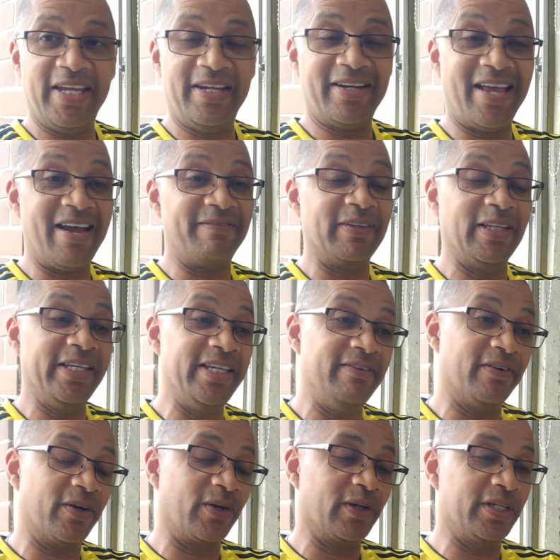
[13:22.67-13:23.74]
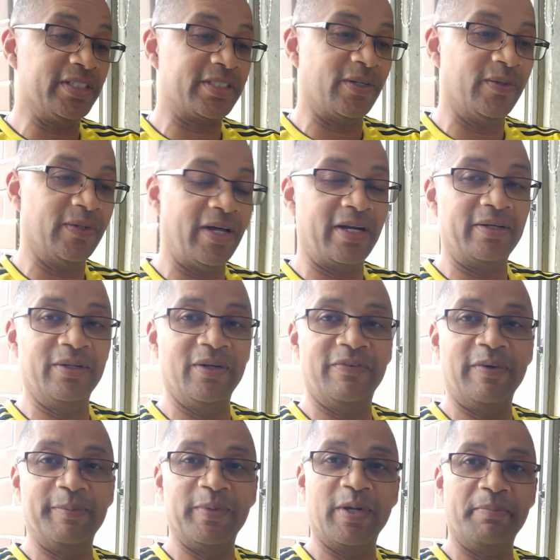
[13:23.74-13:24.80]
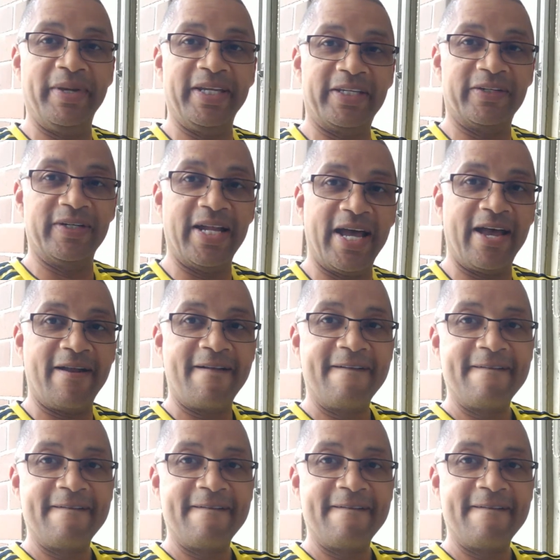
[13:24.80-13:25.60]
And I have to leave early, so I don't know if I'm going to make it or not.